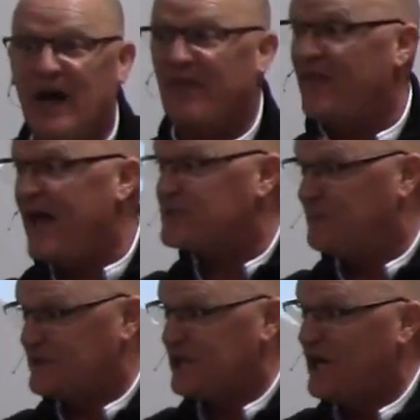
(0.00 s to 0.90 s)
Now that's
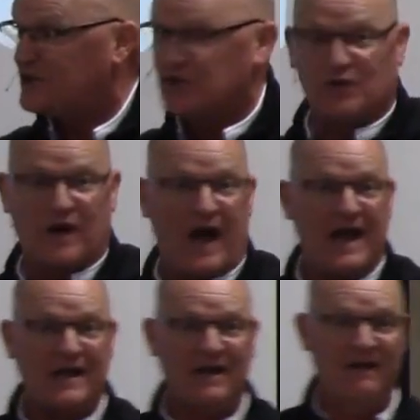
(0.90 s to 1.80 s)
potential,
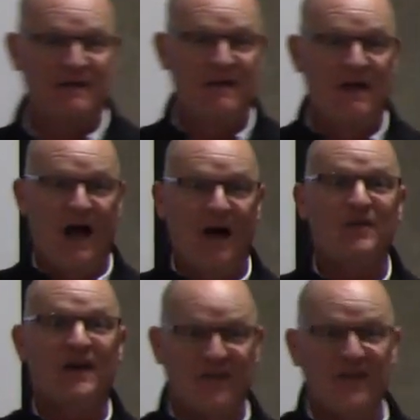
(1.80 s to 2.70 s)
right? I'm
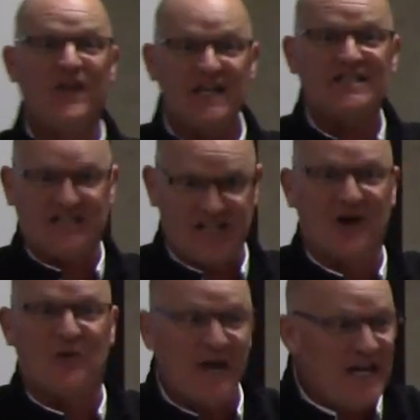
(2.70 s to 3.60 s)
thinking, this is
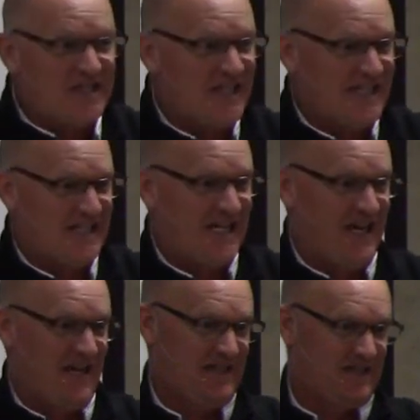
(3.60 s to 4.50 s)
going to reach these
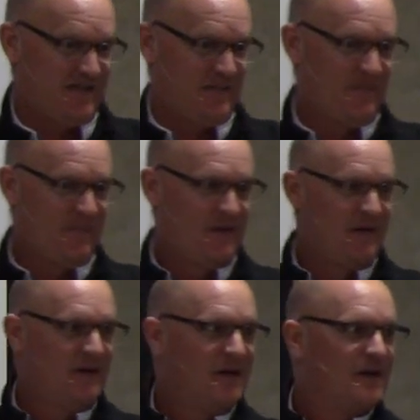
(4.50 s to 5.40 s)
kids.
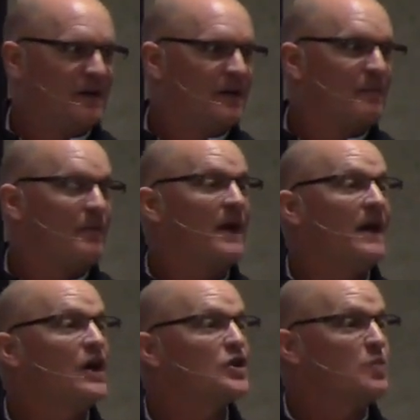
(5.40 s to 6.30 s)
but
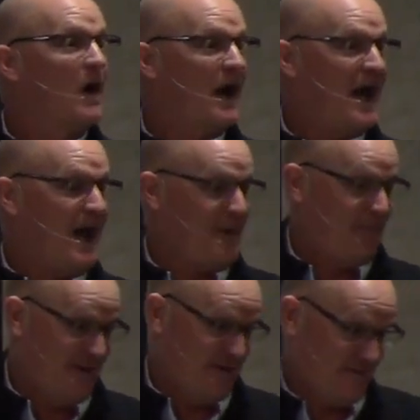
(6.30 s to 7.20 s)
here's what
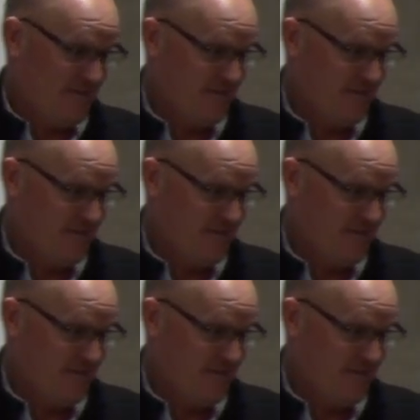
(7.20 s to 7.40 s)
happened.